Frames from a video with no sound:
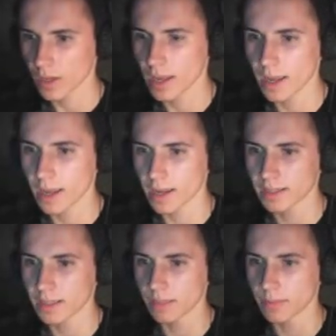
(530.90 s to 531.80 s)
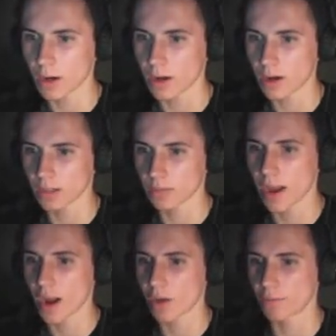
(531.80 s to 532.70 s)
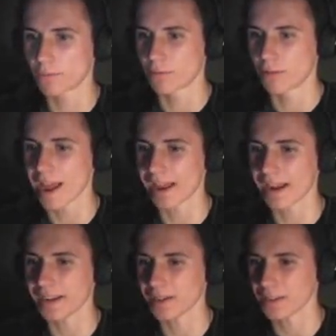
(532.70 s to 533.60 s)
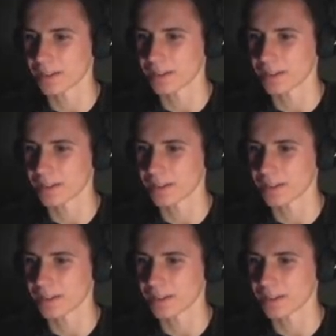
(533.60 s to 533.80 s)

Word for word: Hey, Tinderbox, my old friend, how's it